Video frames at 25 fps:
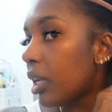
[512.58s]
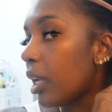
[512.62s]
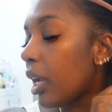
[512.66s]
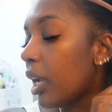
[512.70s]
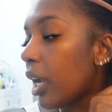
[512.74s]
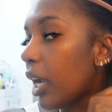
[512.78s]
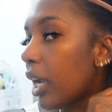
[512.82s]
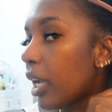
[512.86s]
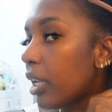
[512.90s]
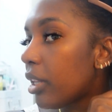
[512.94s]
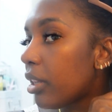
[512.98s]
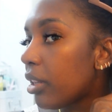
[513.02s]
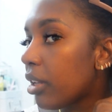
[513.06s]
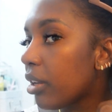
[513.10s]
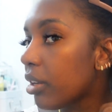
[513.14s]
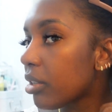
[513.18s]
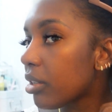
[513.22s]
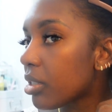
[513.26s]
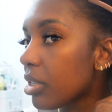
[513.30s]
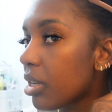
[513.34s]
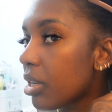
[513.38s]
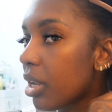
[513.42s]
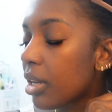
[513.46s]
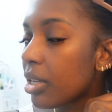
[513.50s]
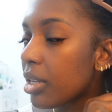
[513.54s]
And
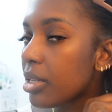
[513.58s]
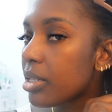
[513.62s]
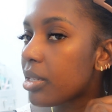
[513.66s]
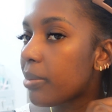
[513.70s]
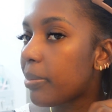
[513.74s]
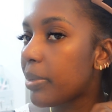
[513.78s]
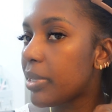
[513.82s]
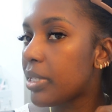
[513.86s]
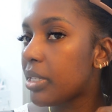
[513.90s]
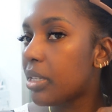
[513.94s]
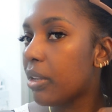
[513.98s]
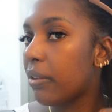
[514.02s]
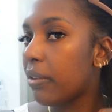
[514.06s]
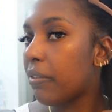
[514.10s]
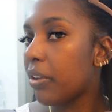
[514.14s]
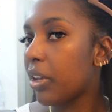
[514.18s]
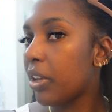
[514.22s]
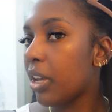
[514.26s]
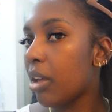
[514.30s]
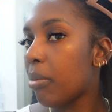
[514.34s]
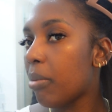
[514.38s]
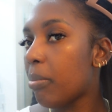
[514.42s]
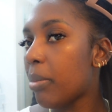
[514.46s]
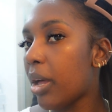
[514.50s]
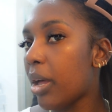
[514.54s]
there's not a
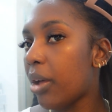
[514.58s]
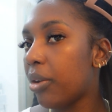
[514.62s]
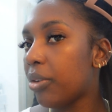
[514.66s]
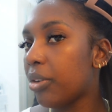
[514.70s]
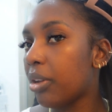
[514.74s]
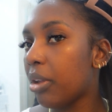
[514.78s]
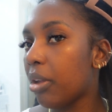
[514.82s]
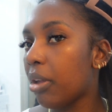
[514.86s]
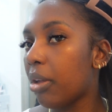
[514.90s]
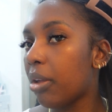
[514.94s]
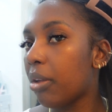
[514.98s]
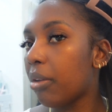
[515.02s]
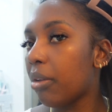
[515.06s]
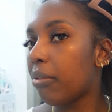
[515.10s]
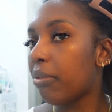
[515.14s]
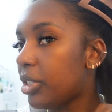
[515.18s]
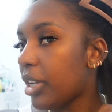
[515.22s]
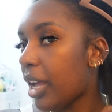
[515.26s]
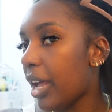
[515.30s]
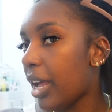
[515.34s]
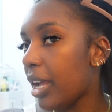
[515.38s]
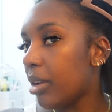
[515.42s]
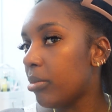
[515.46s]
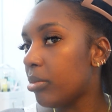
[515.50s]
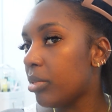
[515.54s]
specific amount of
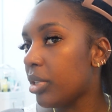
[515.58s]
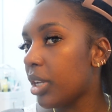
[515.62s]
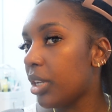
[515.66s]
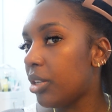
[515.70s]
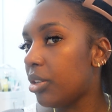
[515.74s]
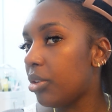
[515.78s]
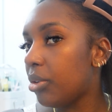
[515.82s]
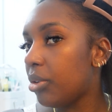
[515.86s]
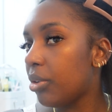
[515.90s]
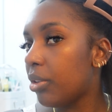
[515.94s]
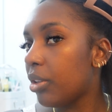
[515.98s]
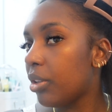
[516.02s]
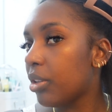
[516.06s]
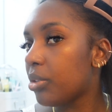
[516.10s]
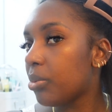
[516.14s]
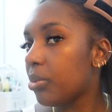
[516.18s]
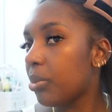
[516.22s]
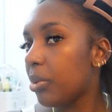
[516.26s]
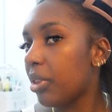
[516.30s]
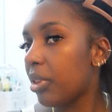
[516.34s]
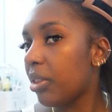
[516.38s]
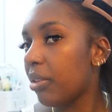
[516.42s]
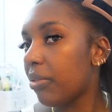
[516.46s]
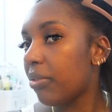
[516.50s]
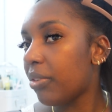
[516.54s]
times I do this
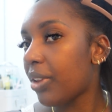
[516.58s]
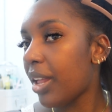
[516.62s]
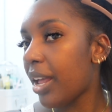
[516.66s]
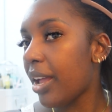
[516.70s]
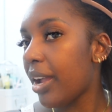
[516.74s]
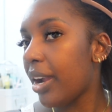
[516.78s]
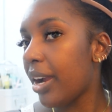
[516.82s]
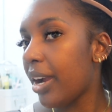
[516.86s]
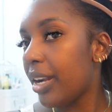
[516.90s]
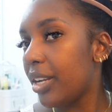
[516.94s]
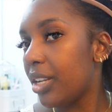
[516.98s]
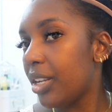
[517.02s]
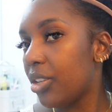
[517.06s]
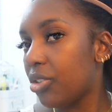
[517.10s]
with the flat iron.